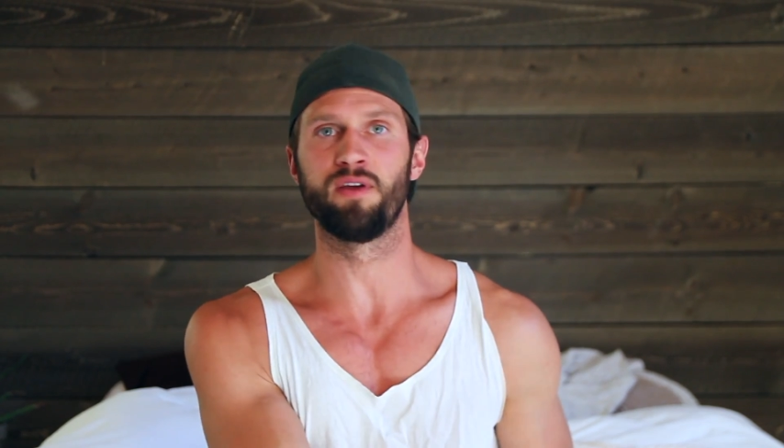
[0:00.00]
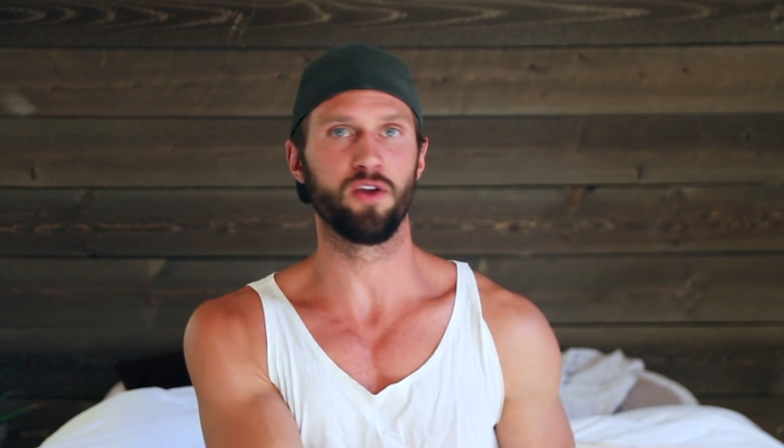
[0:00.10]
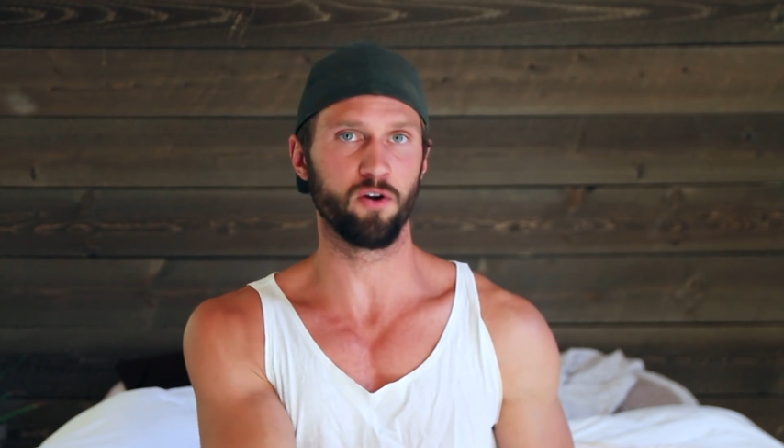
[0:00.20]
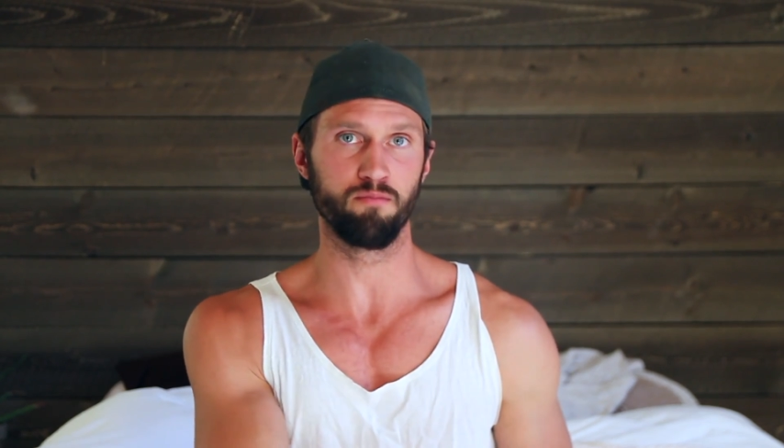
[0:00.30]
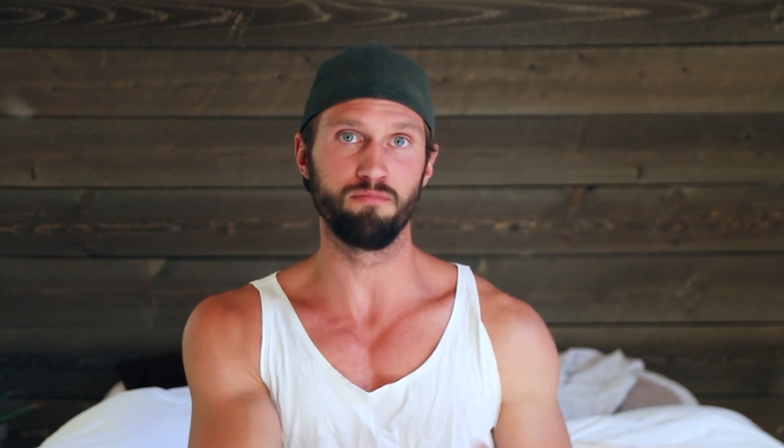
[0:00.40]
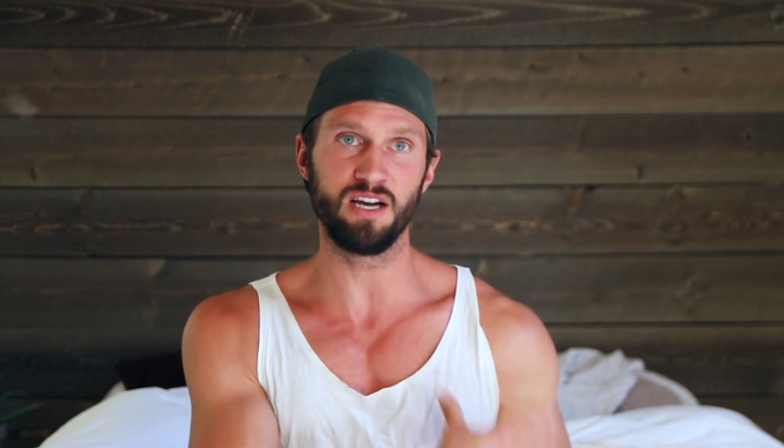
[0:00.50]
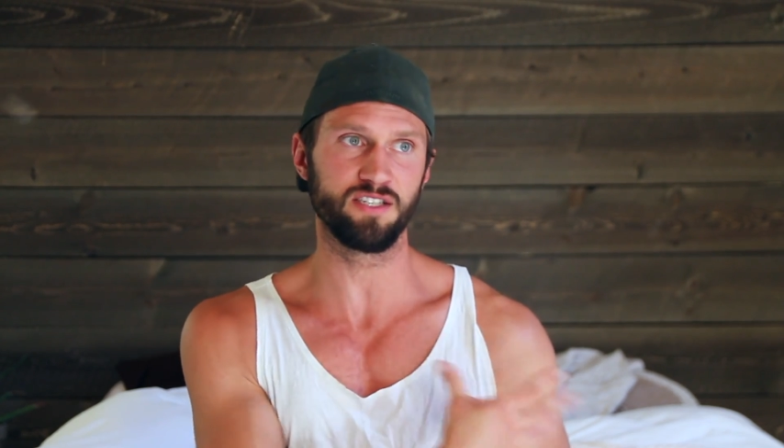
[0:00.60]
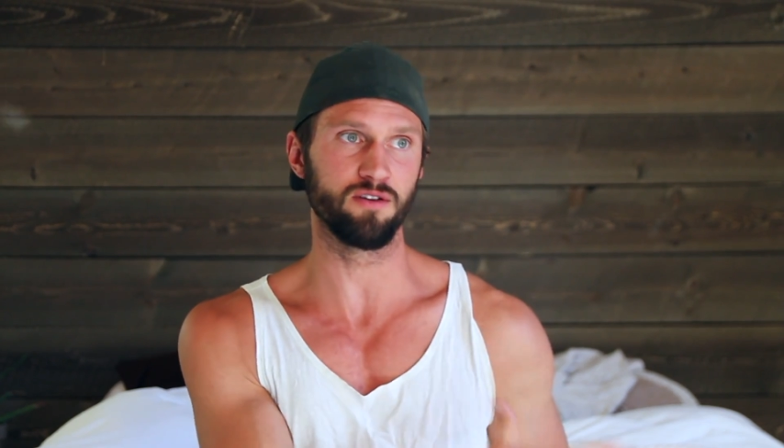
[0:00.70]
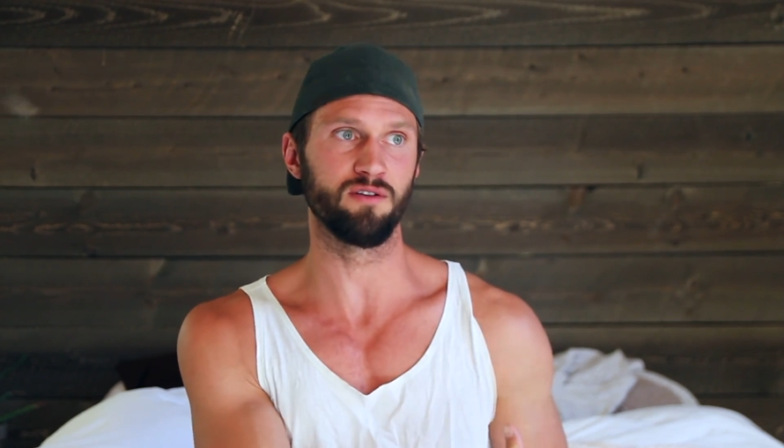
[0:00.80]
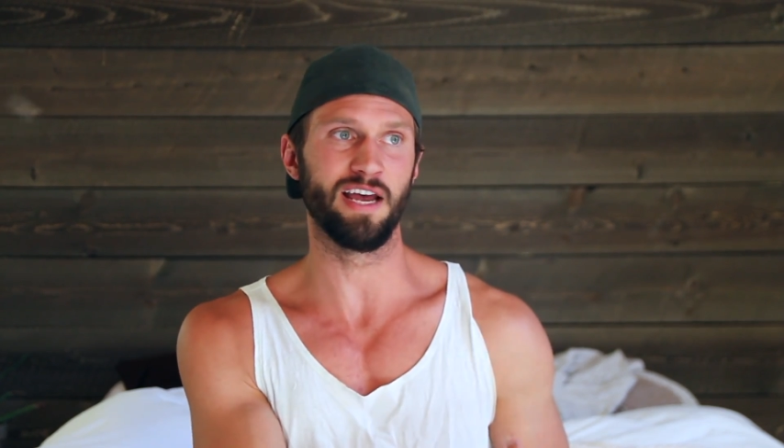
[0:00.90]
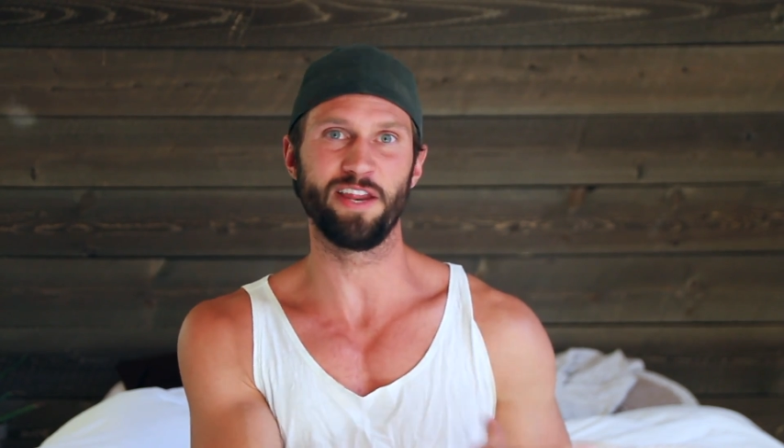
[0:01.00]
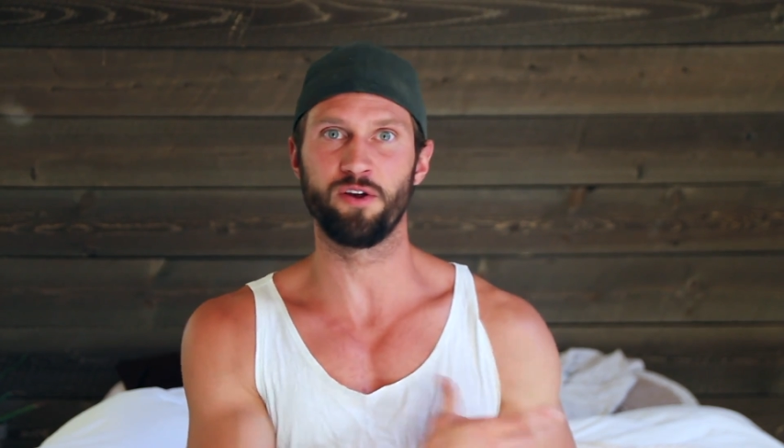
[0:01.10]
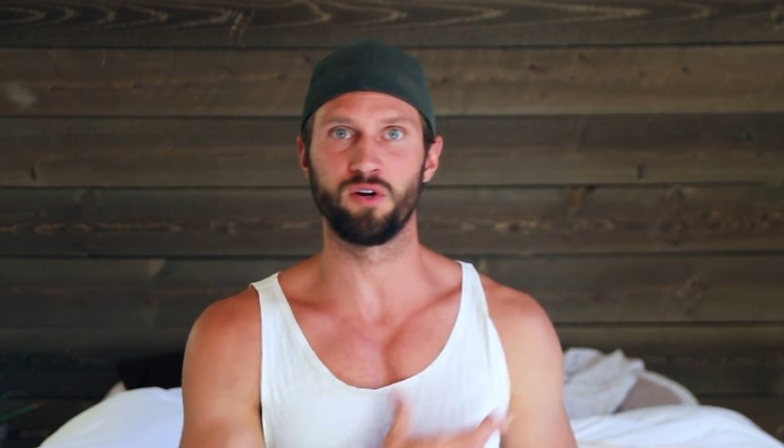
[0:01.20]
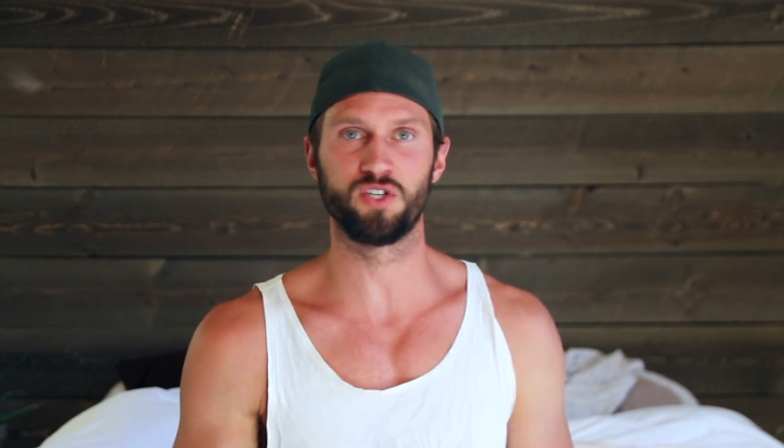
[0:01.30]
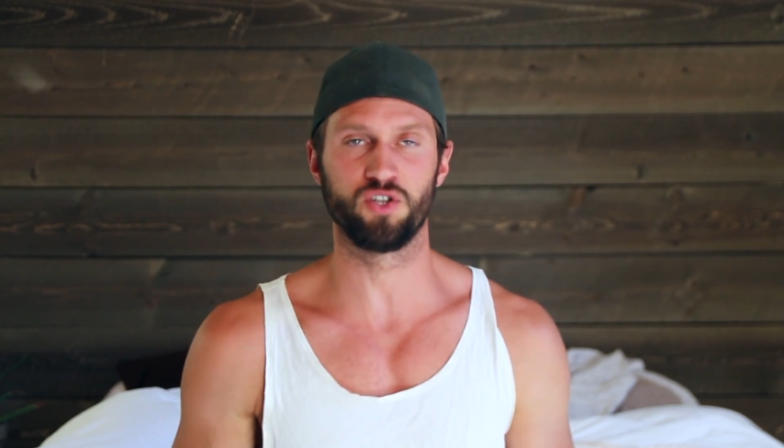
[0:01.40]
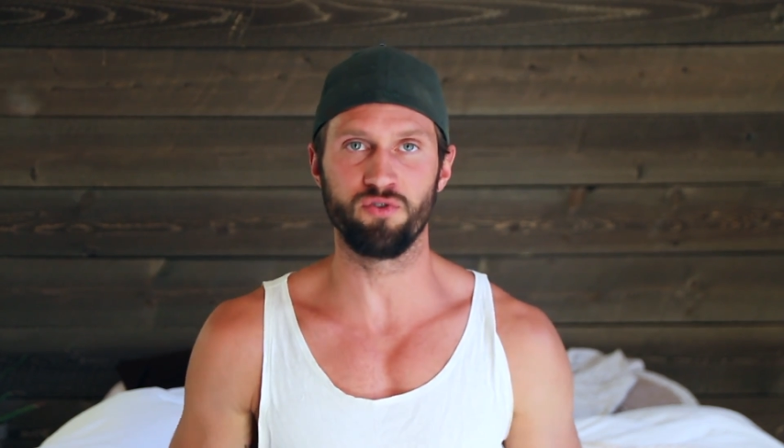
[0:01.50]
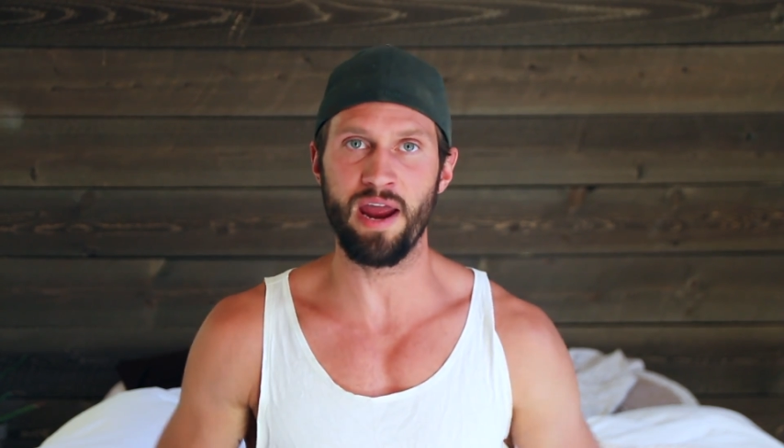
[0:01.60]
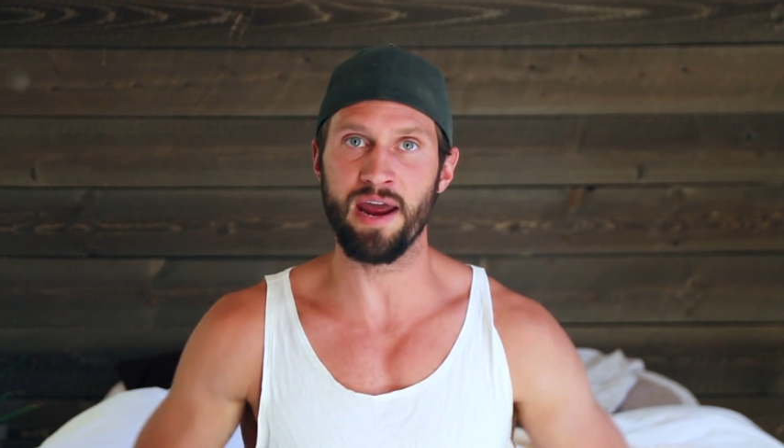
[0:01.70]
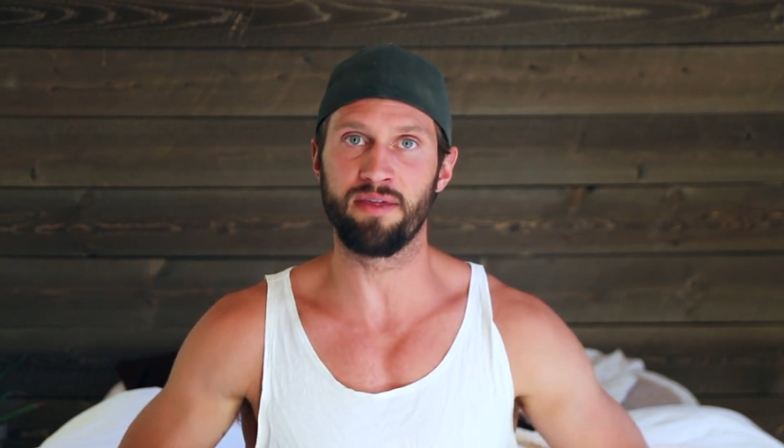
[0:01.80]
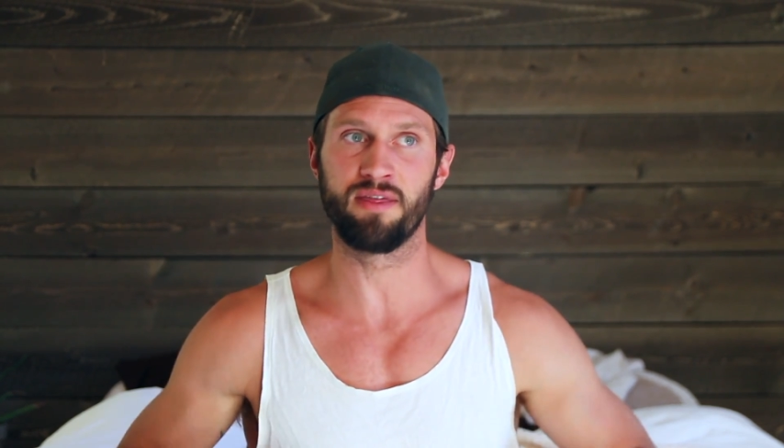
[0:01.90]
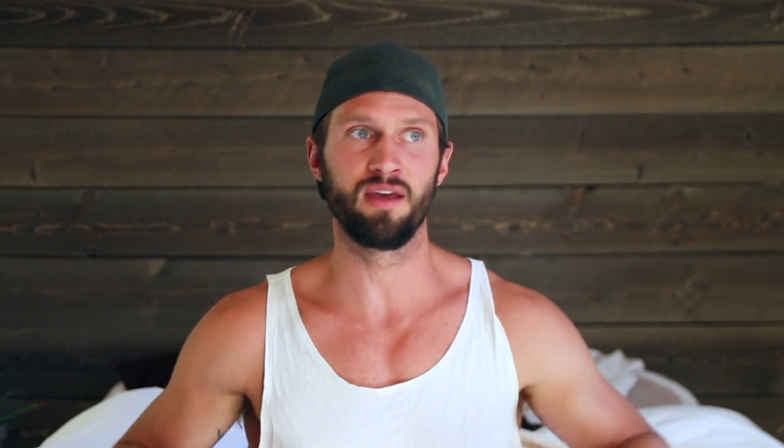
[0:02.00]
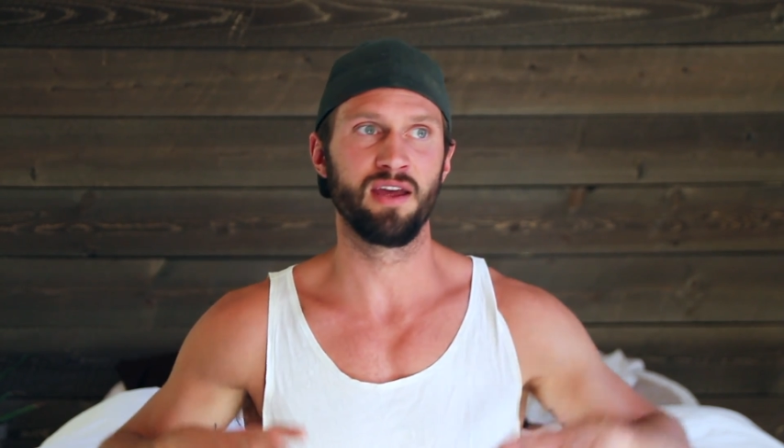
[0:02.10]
your muscle and your strength